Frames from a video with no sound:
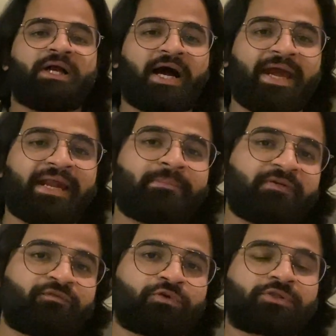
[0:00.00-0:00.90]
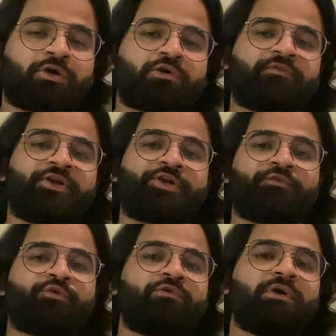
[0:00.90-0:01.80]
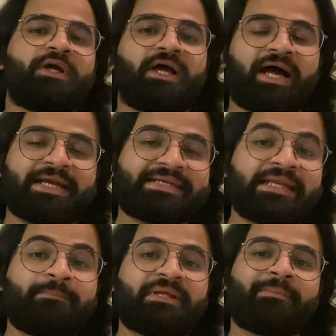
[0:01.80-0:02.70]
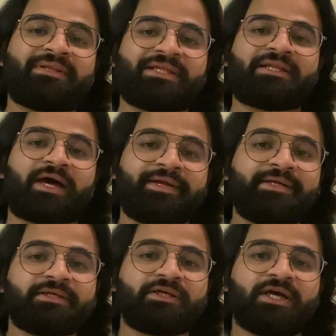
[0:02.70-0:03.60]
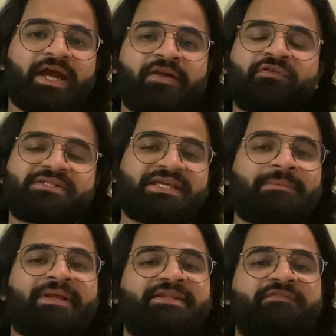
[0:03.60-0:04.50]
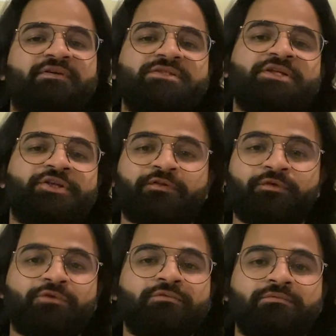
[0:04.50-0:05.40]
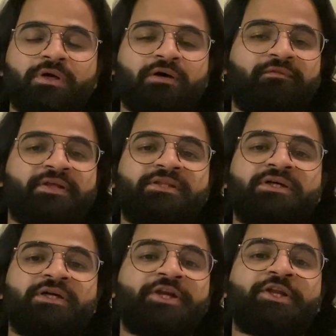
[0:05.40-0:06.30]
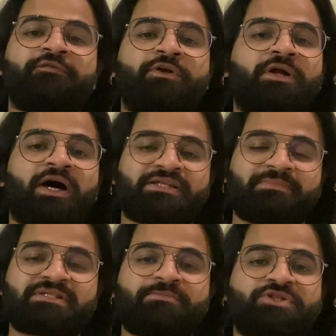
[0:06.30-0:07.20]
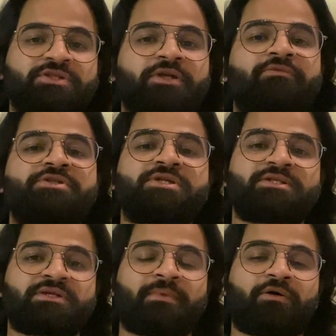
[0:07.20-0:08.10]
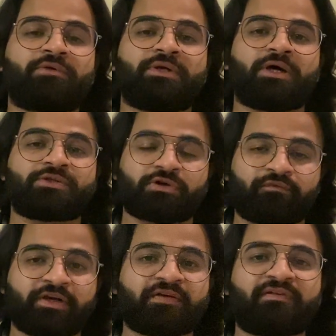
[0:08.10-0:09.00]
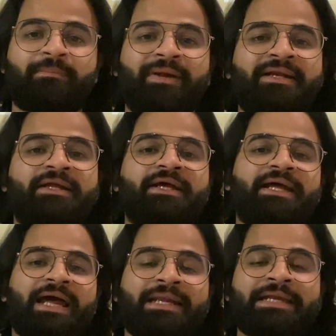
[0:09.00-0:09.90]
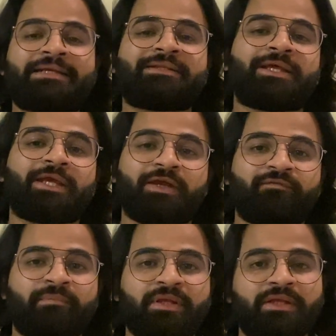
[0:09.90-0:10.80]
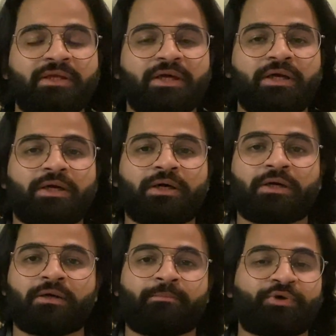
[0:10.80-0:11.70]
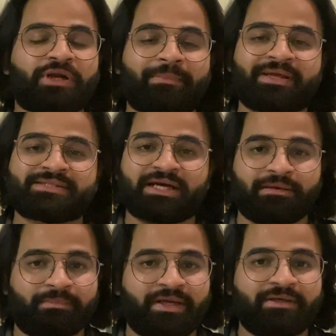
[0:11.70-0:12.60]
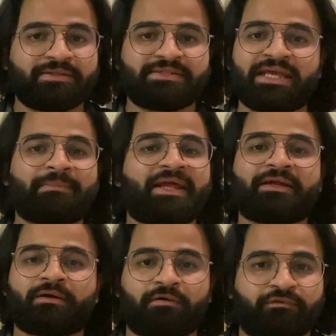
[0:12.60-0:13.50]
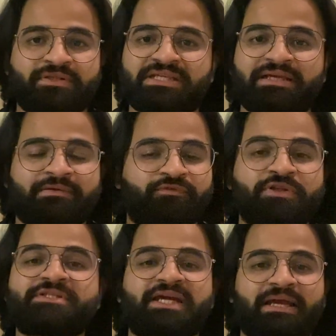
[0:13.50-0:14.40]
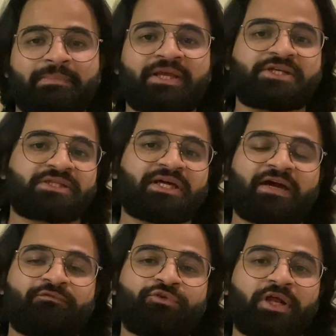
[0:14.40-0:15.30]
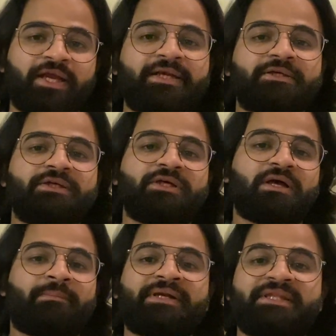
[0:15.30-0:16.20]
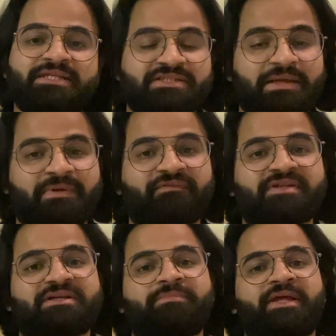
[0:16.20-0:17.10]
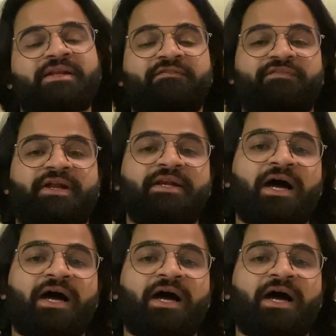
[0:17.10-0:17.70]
I had my fourth round of interview at 10 p.m. in the night. It was same like the first interview, where the interviewer asked me some general questions about software development, and later they gave me programming assignment, same like full stack application I have to write. But this time it was something different.